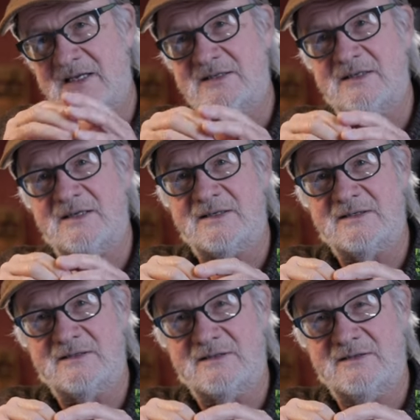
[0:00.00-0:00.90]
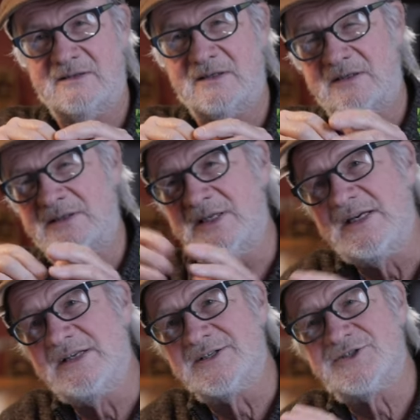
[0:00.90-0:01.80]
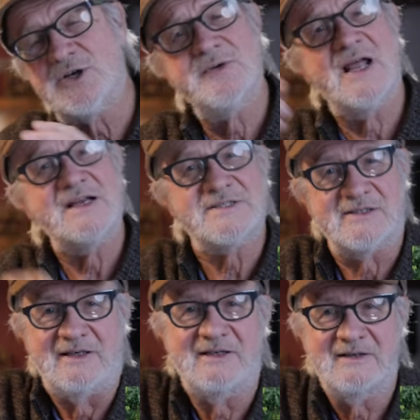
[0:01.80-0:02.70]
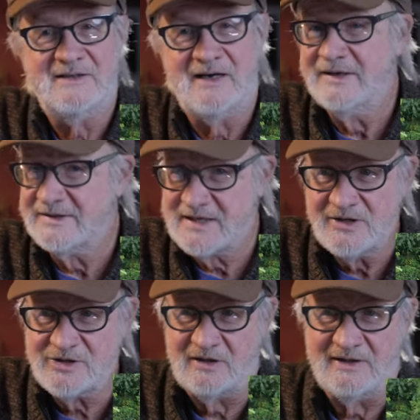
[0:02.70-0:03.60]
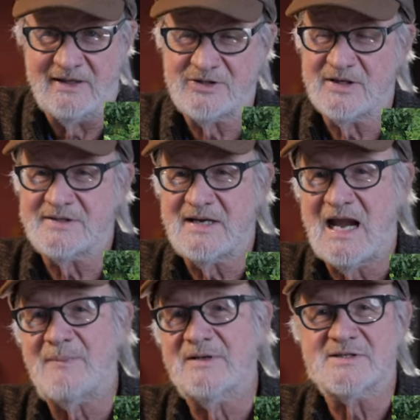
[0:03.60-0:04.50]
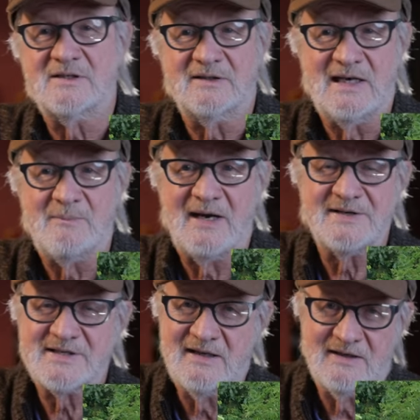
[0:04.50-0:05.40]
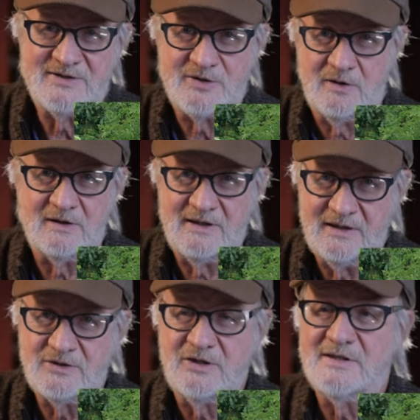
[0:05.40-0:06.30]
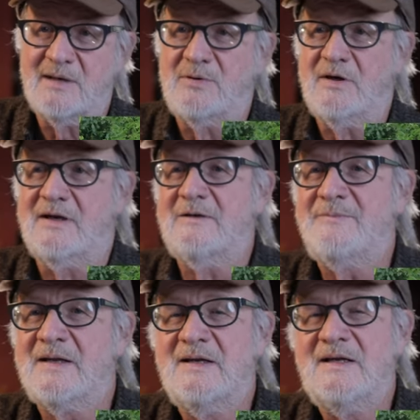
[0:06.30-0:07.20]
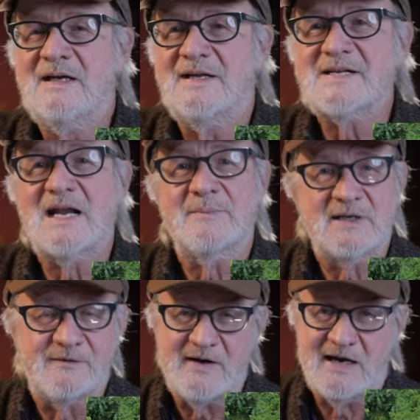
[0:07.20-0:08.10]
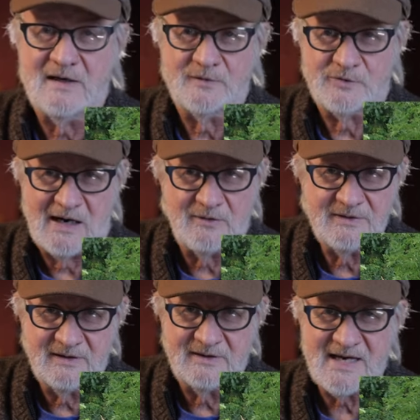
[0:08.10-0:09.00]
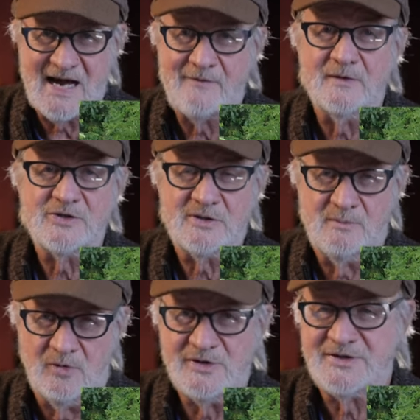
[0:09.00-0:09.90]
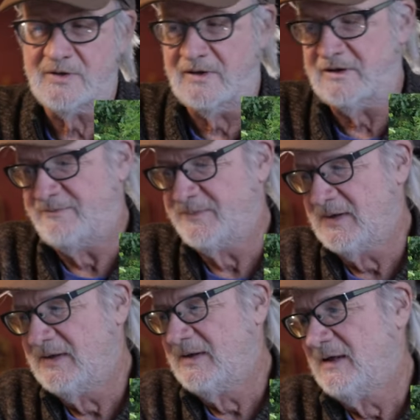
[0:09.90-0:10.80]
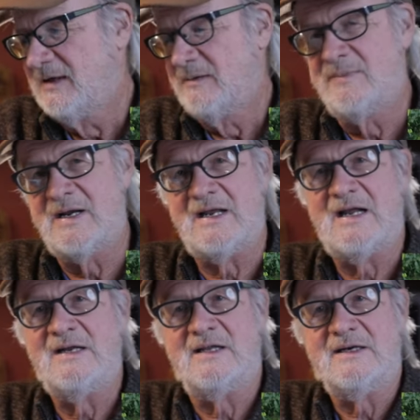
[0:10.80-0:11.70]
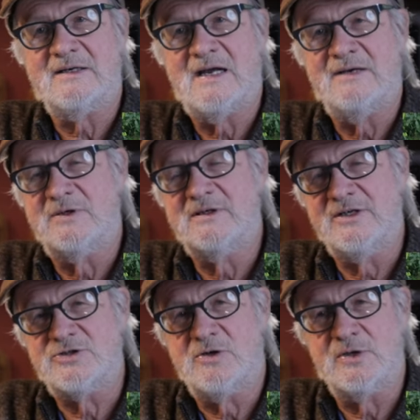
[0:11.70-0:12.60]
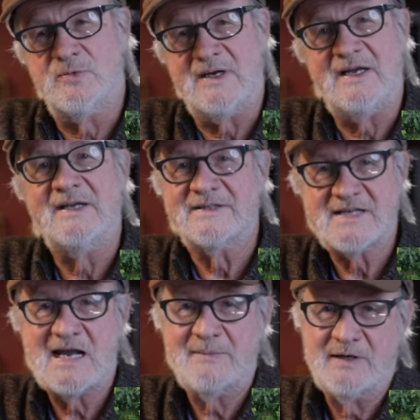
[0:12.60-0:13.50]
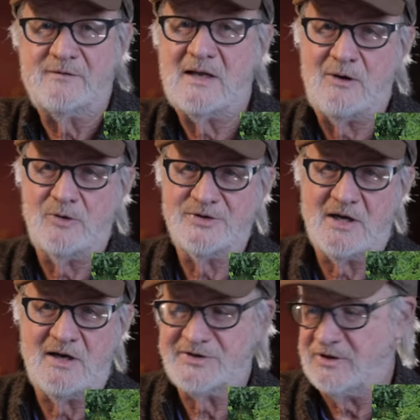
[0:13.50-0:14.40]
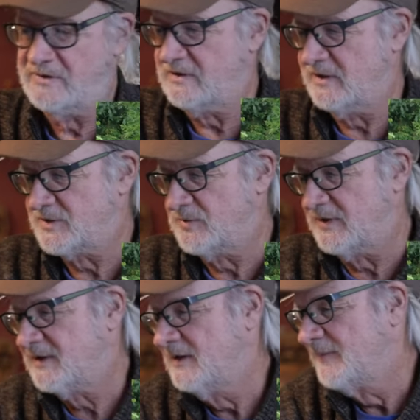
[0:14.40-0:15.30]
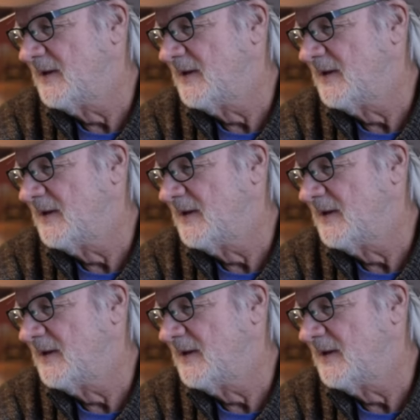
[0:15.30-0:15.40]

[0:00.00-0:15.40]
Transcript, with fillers: It, it leans so nicely, unintentionally. It just happens to lean based on the soil conditions I put it in it's not a big fan of drought. It's average to moist soil. But I, I like, I really enjoy the way and the time it flowers also. Here it is with